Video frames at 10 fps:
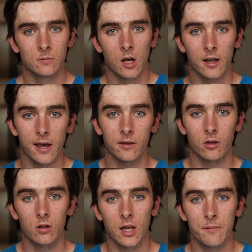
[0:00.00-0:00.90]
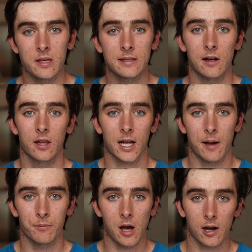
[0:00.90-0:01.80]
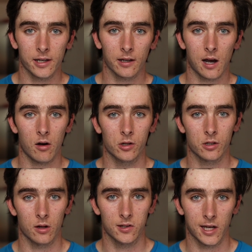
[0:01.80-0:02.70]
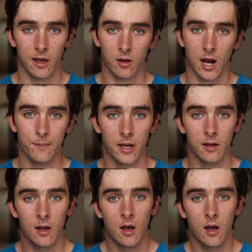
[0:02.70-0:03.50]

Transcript: Again, don't let me sound like I'm knocking college altogether. I made